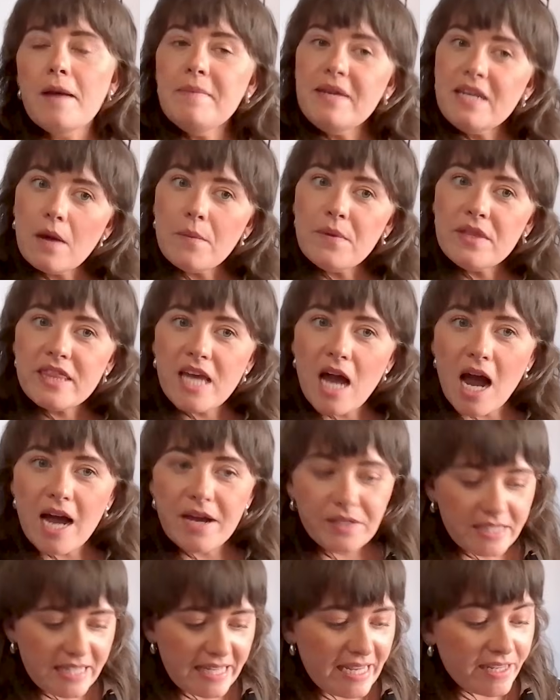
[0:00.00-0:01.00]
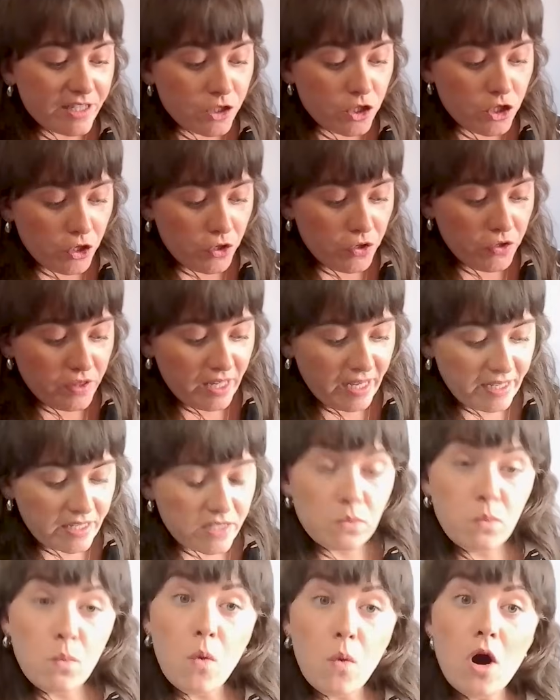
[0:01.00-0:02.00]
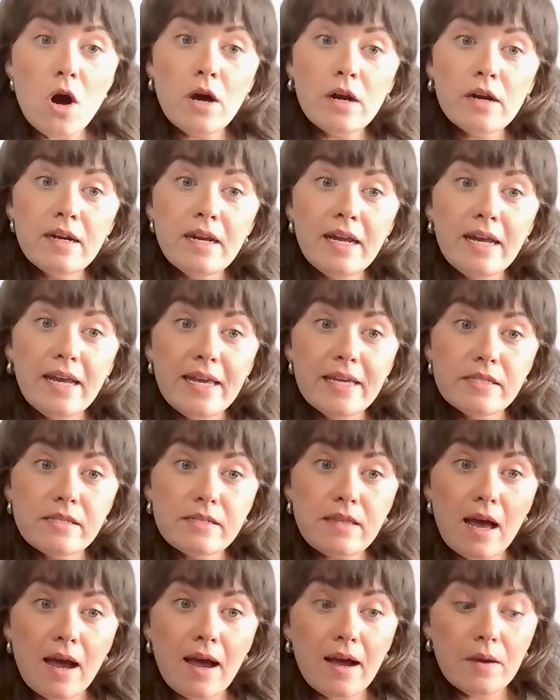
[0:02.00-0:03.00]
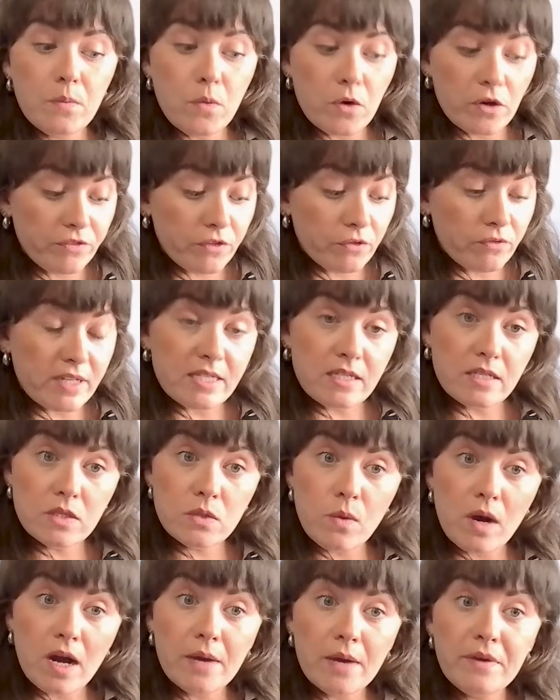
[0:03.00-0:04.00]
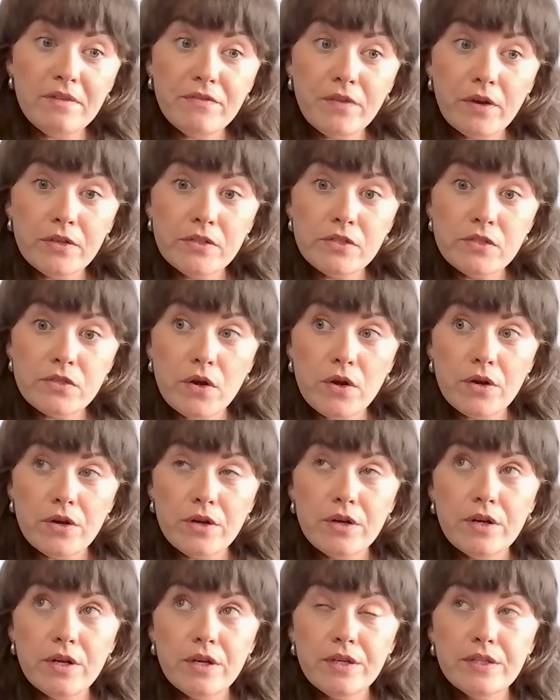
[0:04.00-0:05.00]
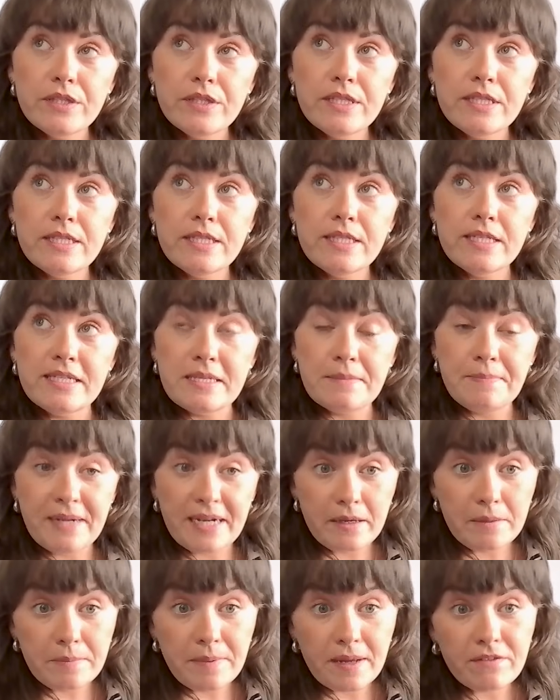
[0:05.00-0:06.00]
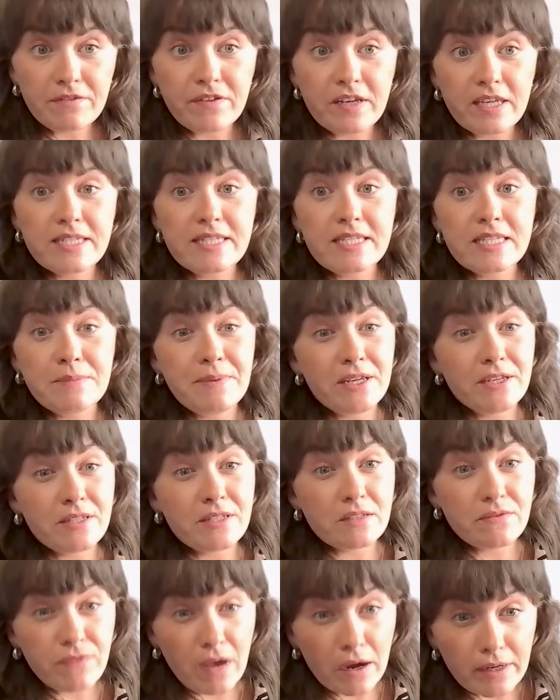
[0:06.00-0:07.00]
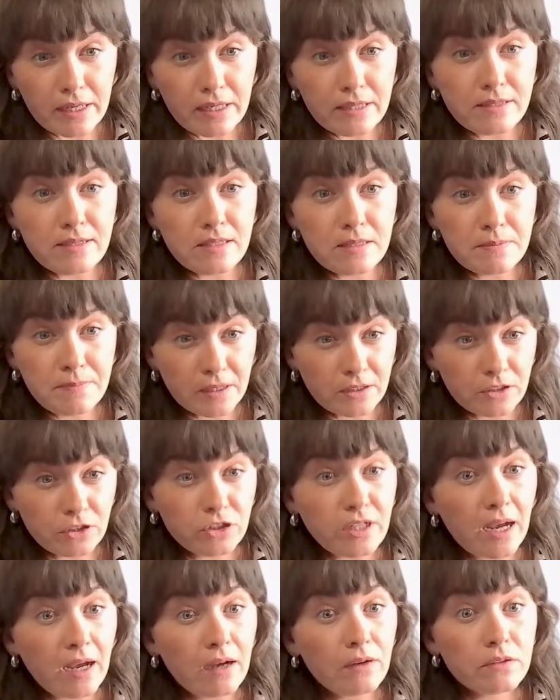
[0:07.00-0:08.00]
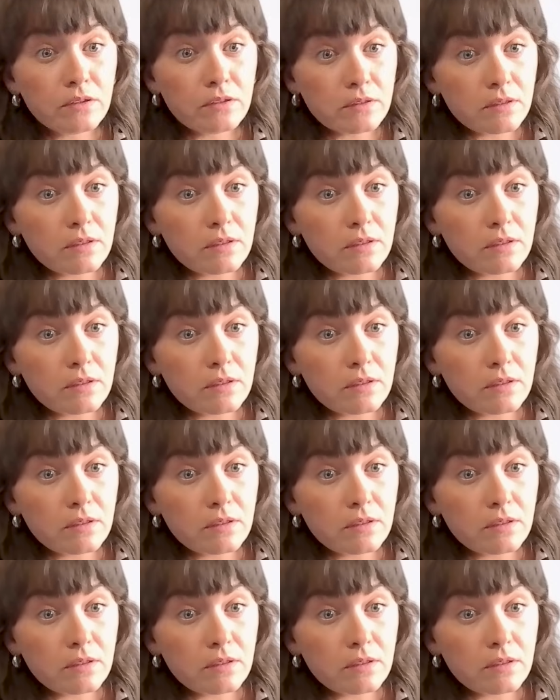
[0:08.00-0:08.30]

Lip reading: I mean, I think it's two things. One is that one of the reasons why we focus on disability benefits is because it's very easy to punch down